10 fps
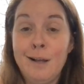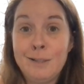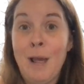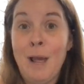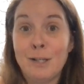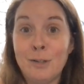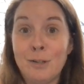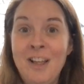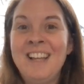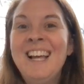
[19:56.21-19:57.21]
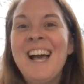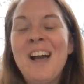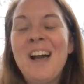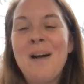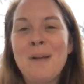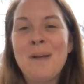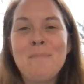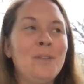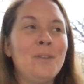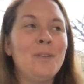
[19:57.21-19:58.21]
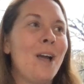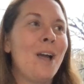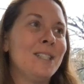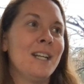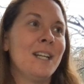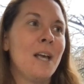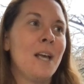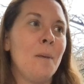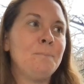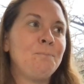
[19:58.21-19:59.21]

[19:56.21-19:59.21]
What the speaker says: some hassle and build that resilience up.